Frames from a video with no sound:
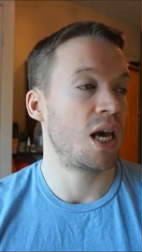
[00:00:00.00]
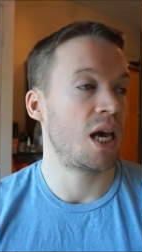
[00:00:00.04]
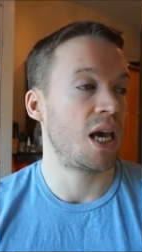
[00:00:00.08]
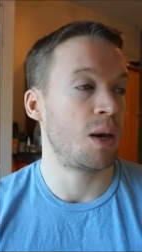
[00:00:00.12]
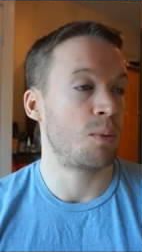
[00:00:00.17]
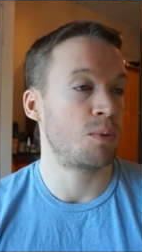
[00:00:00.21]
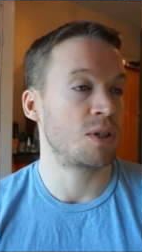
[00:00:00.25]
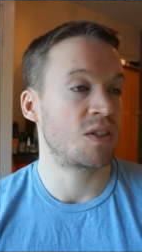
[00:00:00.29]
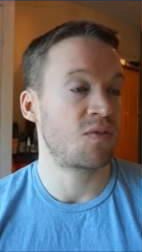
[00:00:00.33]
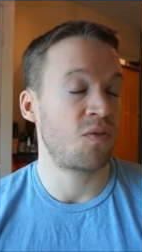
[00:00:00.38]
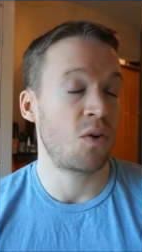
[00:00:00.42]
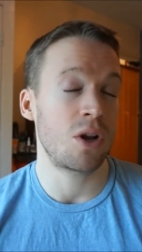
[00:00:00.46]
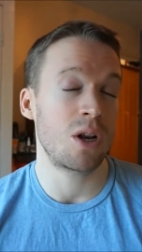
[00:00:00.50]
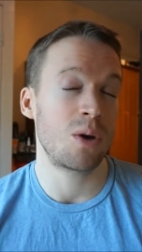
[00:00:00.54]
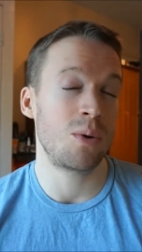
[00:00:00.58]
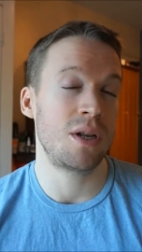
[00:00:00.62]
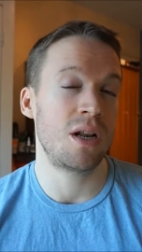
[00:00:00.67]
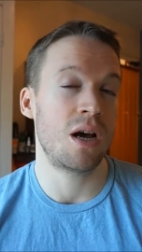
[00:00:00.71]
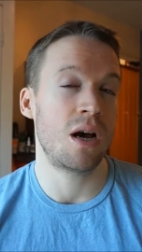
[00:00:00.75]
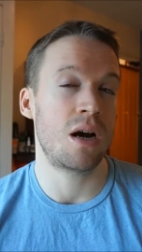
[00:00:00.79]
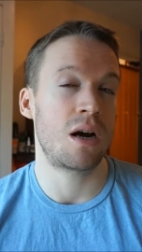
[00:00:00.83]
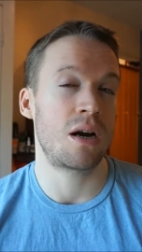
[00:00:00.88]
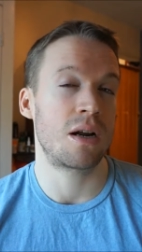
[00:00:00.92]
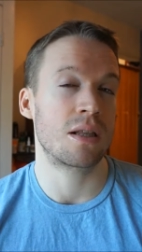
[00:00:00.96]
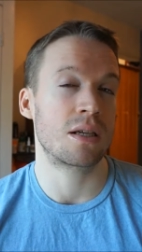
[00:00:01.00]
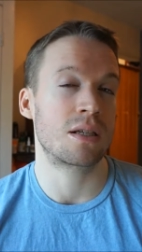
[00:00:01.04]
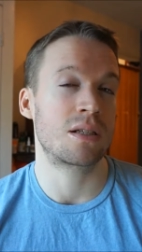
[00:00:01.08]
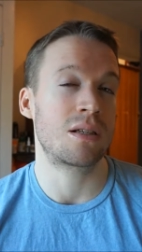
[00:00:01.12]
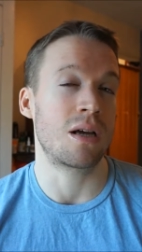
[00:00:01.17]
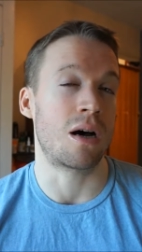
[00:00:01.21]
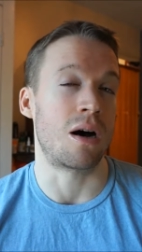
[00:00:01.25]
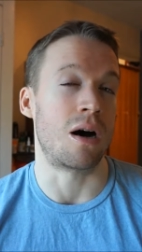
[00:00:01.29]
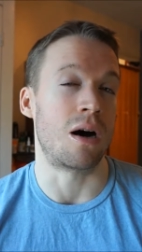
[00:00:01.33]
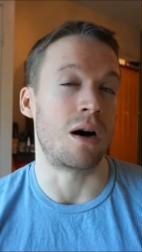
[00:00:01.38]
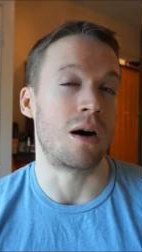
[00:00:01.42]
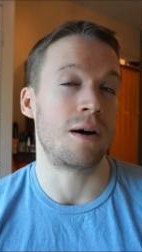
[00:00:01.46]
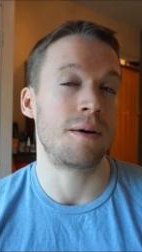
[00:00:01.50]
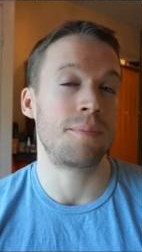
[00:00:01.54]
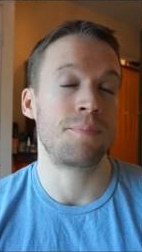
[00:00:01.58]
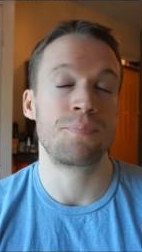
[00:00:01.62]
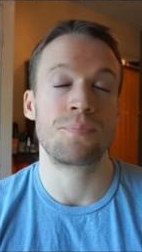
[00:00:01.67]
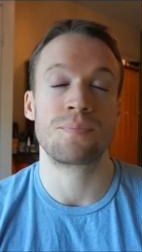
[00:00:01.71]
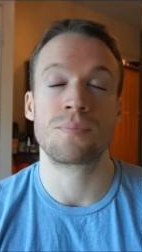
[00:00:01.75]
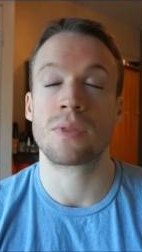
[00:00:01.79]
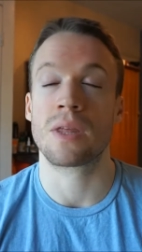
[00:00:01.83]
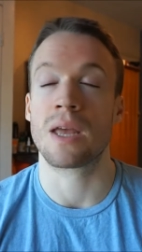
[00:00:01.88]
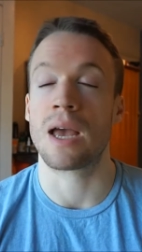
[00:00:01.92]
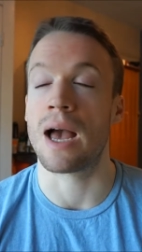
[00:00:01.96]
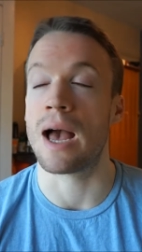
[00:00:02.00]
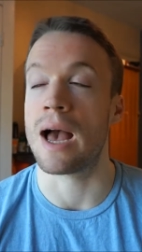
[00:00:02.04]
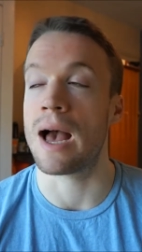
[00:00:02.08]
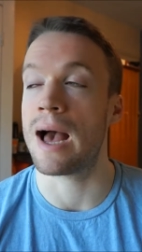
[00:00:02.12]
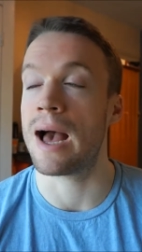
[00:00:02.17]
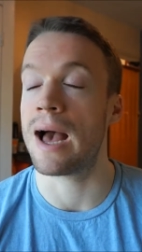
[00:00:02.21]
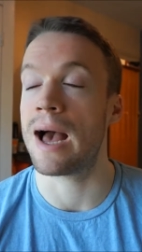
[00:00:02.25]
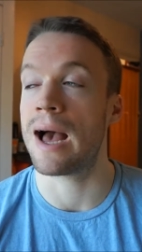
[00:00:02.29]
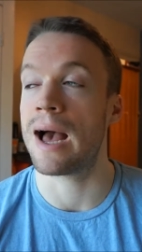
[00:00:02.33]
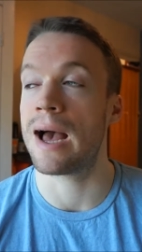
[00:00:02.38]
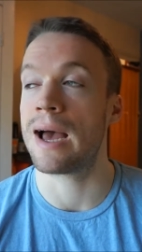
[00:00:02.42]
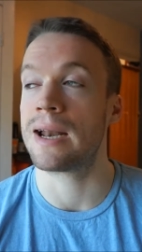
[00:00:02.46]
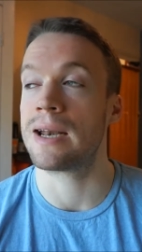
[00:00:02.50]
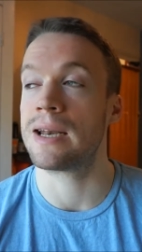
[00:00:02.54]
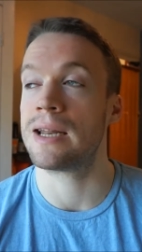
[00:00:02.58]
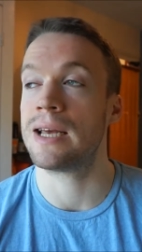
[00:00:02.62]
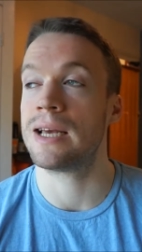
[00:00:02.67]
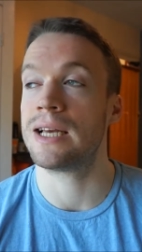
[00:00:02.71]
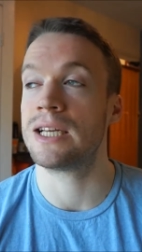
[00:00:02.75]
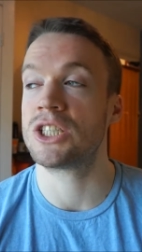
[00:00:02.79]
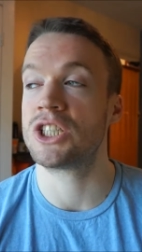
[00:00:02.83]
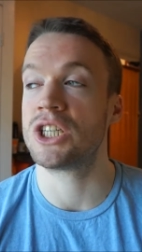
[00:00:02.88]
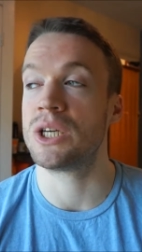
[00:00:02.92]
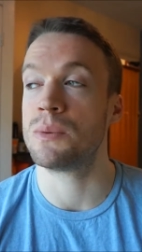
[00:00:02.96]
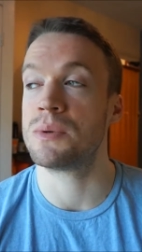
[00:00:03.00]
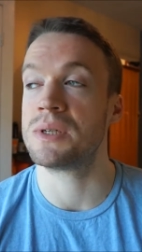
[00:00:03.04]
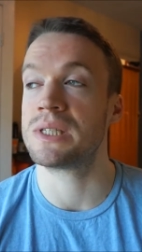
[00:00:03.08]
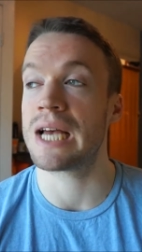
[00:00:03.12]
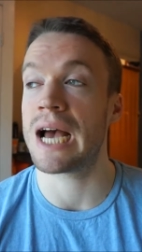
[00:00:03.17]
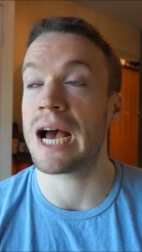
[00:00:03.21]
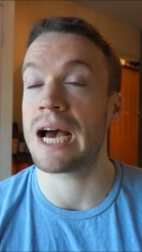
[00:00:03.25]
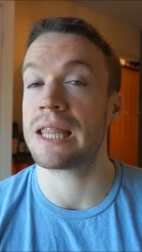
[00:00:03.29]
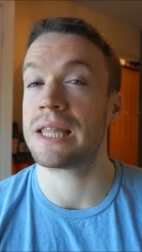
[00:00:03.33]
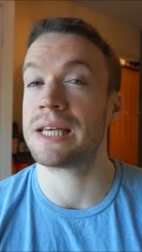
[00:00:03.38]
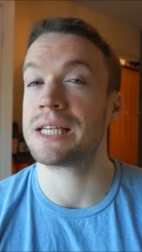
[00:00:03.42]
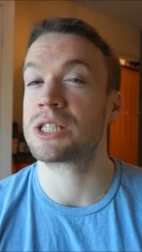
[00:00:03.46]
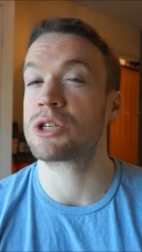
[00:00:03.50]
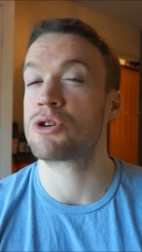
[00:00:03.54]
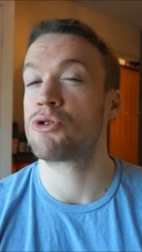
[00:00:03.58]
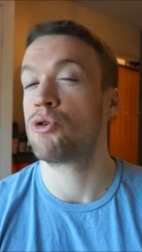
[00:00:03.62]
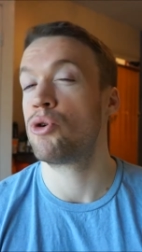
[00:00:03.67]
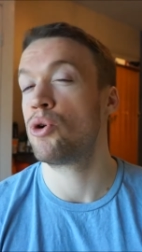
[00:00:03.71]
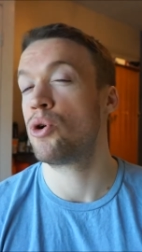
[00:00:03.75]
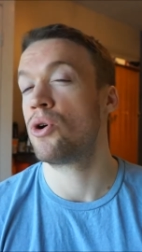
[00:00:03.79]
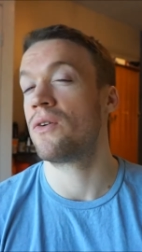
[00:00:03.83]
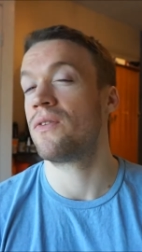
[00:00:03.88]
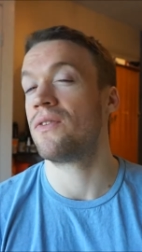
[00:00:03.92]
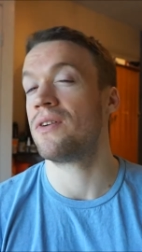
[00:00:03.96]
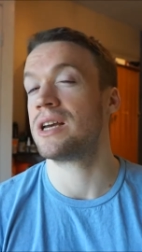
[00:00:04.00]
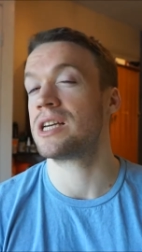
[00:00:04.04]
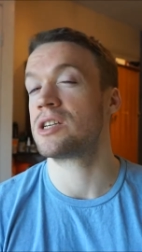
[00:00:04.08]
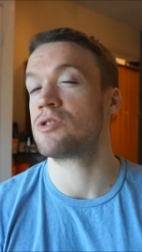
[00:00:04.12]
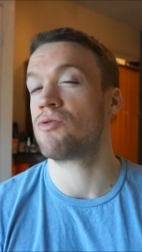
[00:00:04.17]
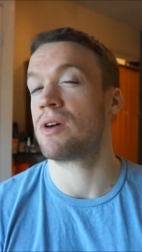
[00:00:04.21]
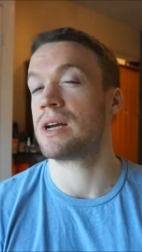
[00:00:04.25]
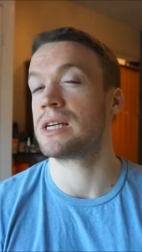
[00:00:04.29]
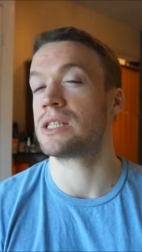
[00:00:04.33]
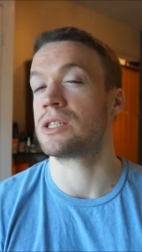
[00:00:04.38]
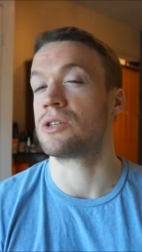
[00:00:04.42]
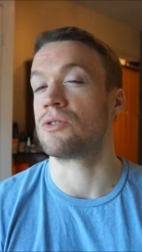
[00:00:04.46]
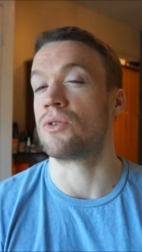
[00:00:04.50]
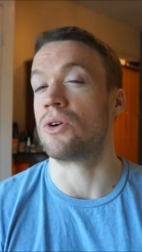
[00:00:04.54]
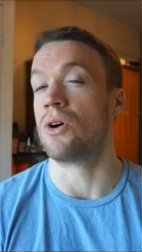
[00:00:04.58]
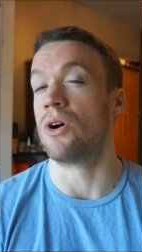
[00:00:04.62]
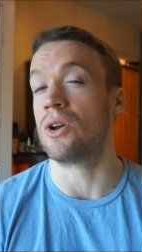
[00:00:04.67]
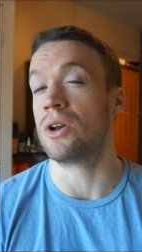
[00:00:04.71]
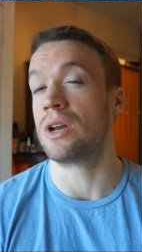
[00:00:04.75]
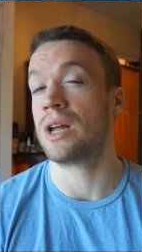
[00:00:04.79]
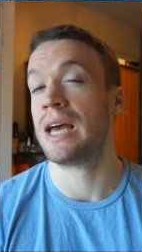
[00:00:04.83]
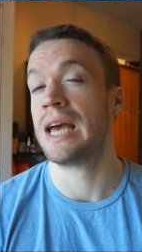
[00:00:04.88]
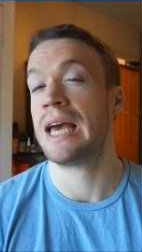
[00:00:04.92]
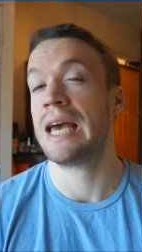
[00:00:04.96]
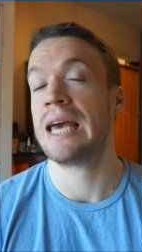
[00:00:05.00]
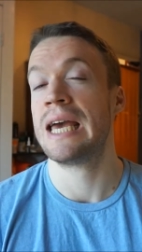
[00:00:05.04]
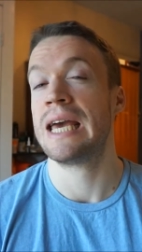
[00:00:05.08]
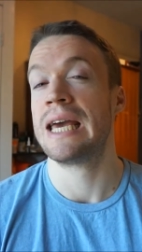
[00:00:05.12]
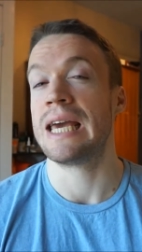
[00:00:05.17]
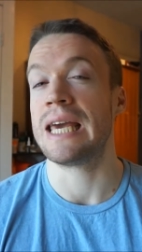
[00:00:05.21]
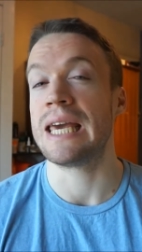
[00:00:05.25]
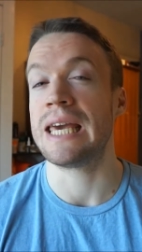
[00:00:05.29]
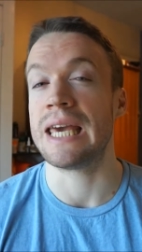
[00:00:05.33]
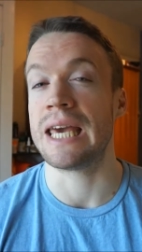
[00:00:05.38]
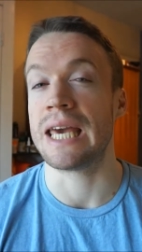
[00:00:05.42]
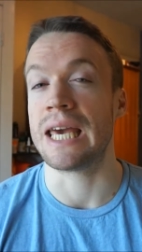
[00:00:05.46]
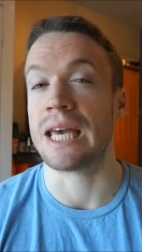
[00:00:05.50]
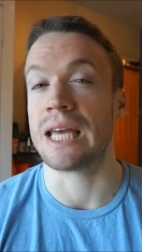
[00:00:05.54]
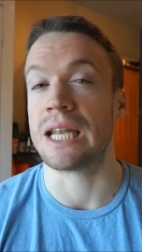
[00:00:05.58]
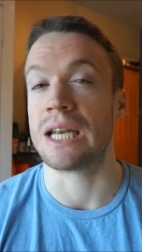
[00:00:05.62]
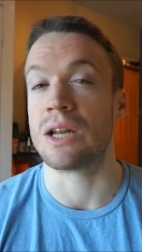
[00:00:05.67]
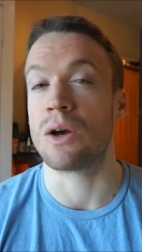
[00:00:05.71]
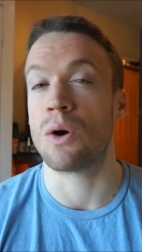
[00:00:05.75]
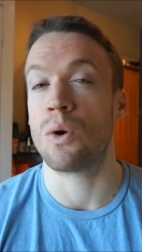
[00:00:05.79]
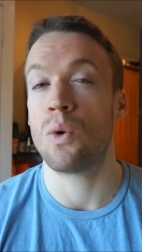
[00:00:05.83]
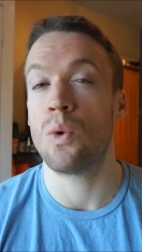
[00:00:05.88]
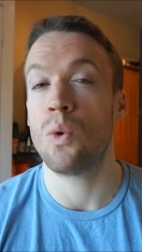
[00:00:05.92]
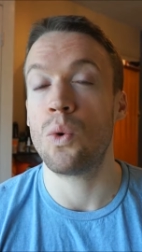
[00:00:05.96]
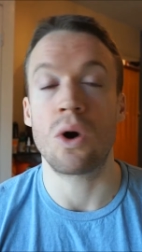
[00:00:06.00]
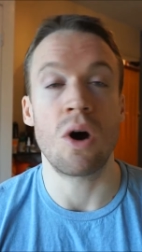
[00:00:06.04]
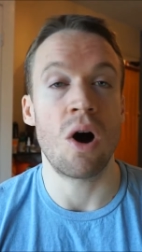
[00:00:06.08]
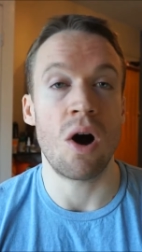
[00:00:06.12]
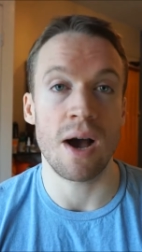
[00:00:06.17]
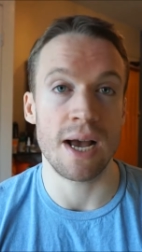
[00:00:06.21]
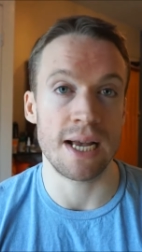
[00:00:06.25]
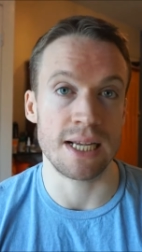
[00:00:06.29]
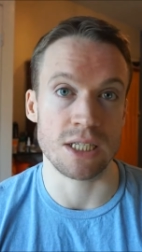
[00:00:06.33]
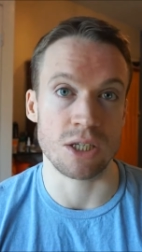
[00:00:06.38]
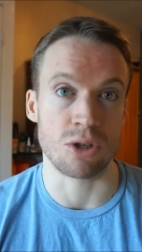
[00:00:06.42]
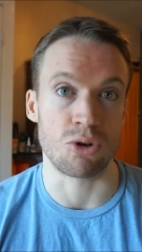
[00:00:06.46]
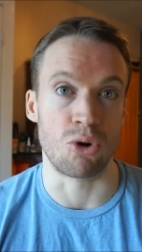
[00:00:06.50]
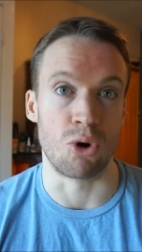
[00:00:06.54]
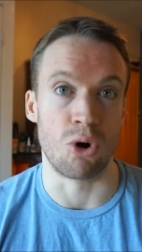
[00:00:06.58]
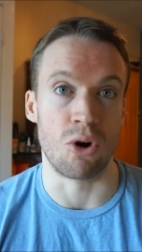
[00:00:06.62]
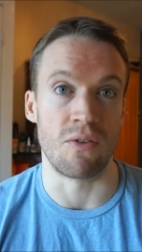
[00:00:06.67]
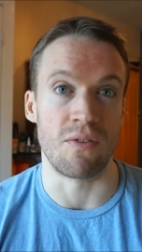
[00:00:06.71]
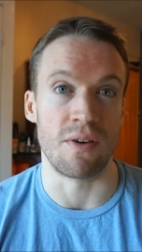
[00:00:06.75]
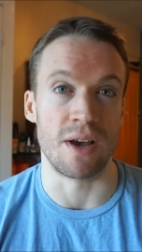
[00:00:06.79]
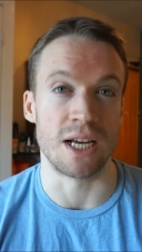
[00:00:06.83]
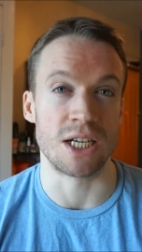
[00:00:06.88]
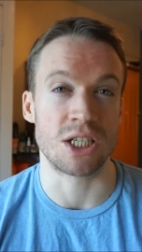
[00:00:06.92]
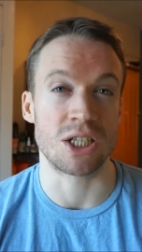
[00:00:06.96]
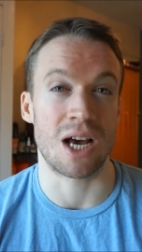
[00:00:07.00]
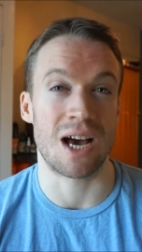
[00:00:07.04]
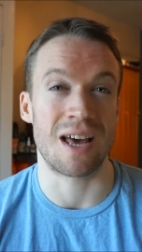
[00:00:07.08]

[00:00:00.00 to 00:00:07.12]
it was following her at the start, and she was at this crawfish restaurant eating all kinds of crawfish.